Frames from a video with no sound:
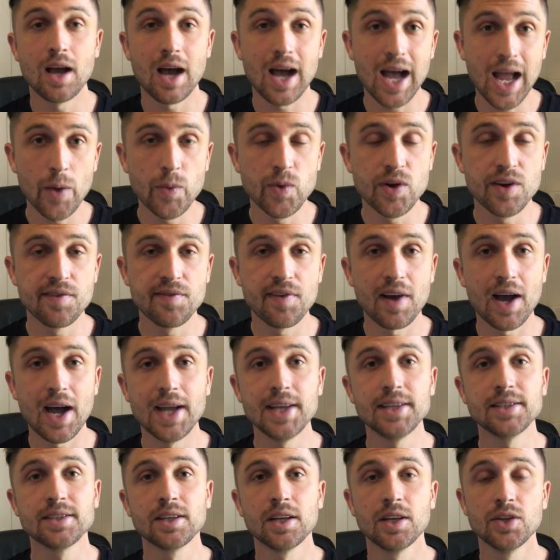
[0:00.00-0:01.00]
I would
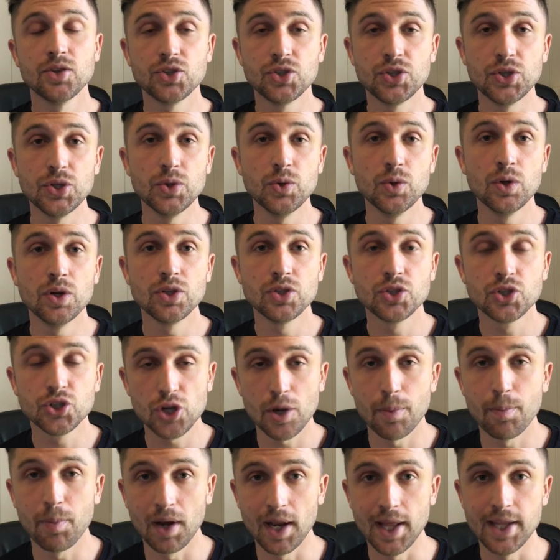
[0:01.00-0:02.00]
advise to
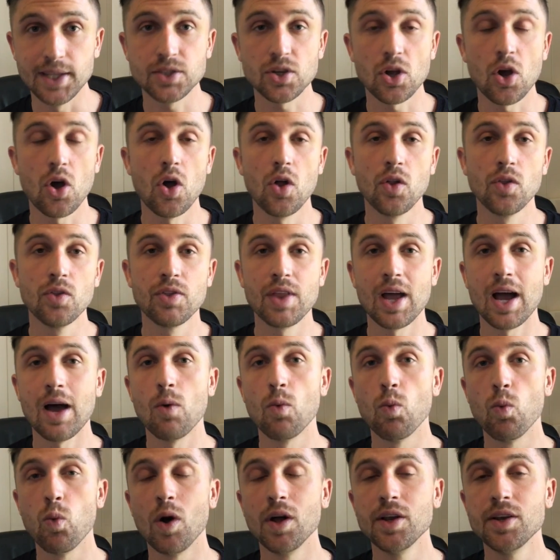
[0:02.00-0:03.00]
triple it on
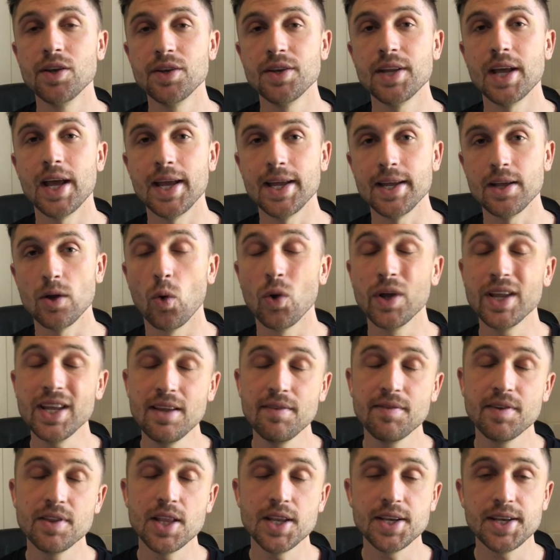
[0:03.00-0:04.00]
that one day or
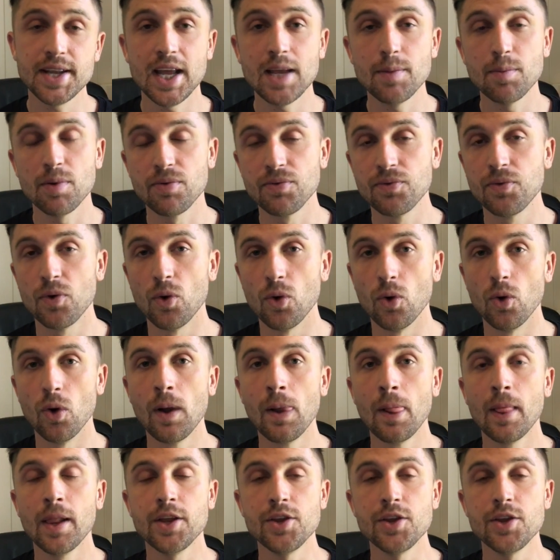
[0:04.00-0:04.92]
even the day before.